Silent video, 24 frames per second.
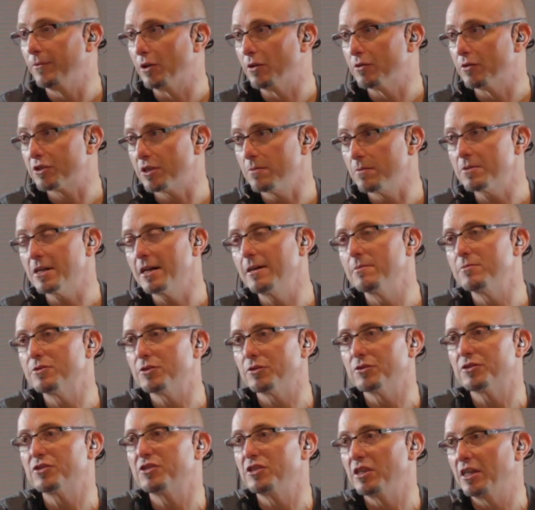Sometimes
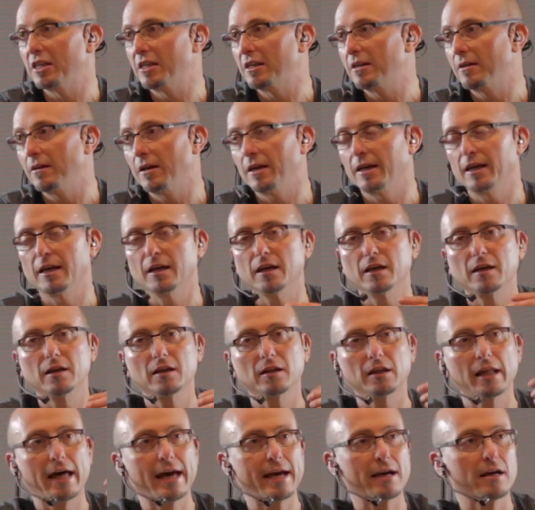you'll see in
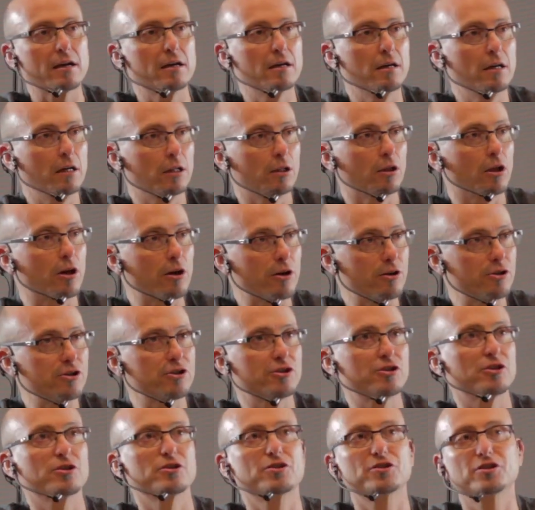large
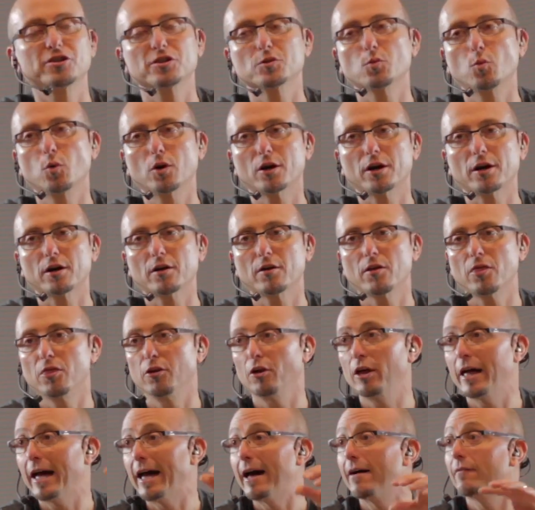churches where they'll
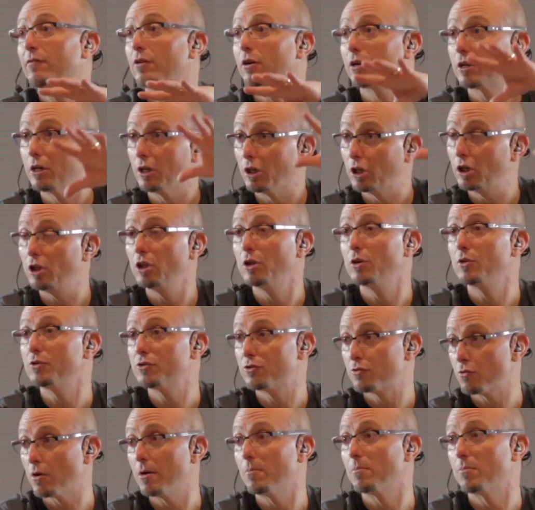have a enclosed
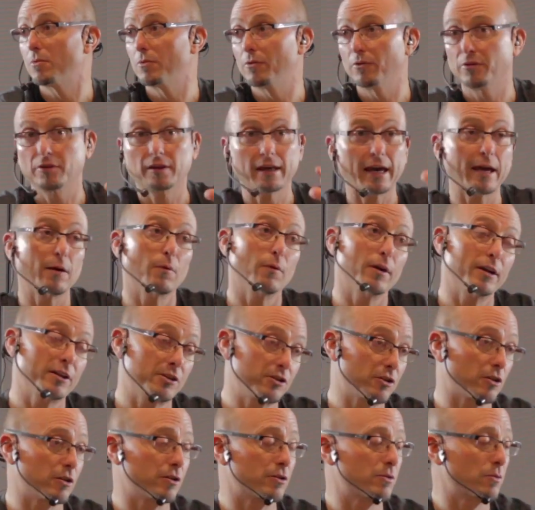drum booth. Gateway
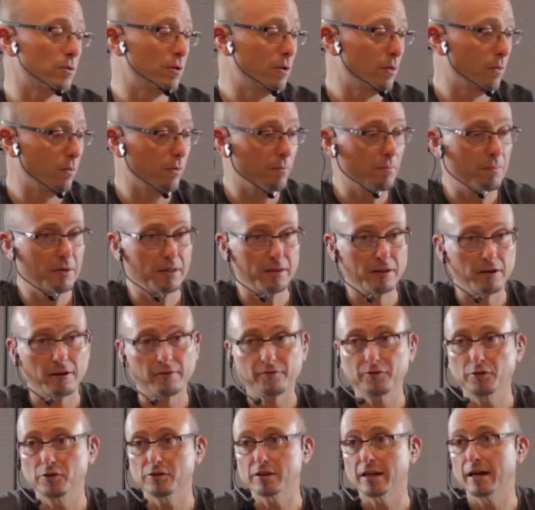Church, we've been there a
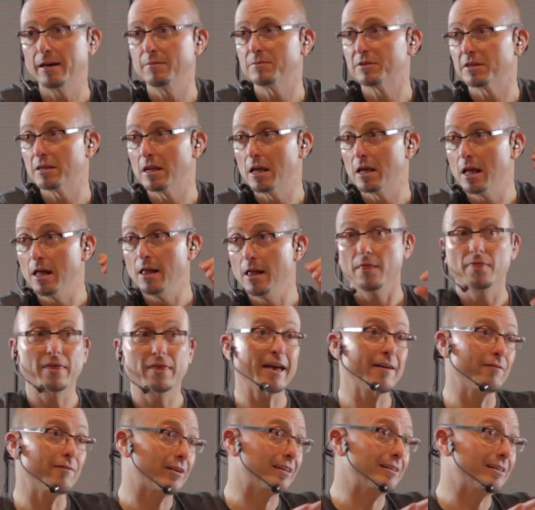few times, and they
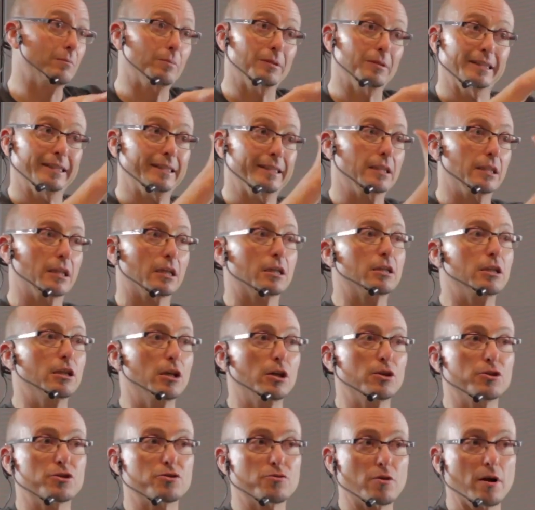have a completely
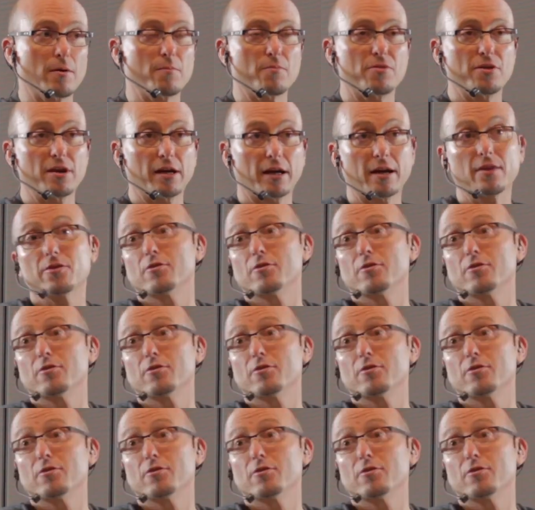enclosed drum thing, and